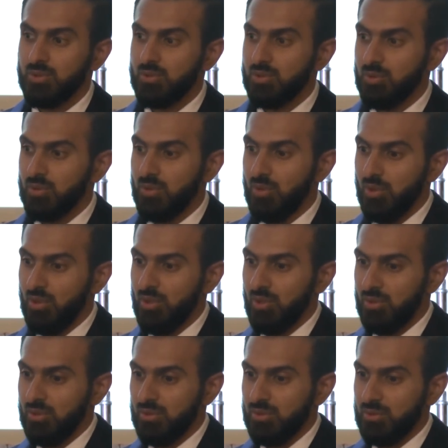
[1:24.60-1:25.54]
to go
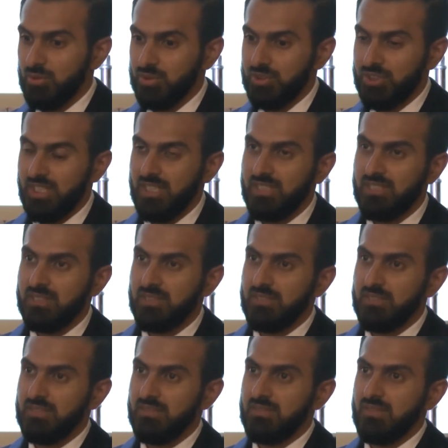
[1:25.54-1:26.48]
to check
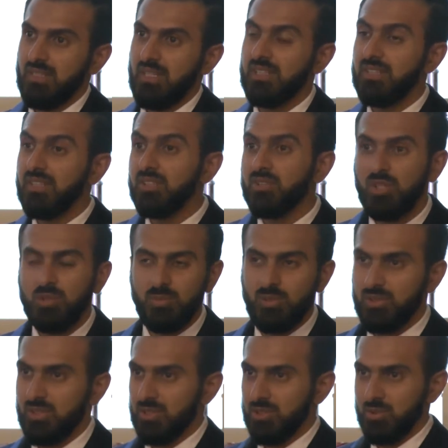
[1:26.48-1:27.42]
other role
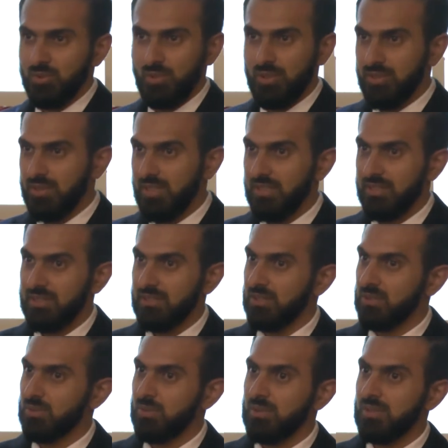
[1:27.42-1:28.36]
models who were there in
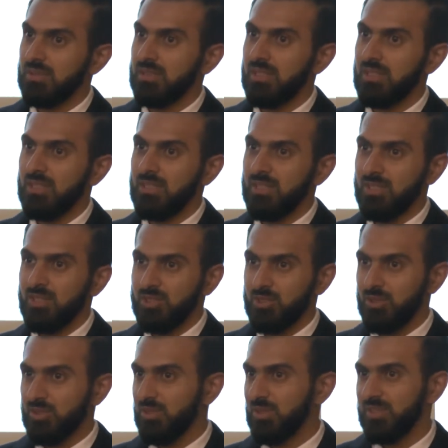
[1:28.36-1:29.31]
this
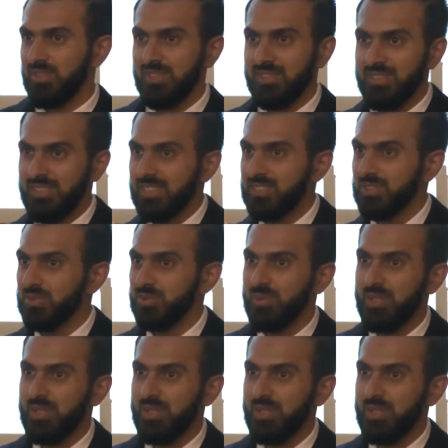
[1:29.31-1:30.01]
that's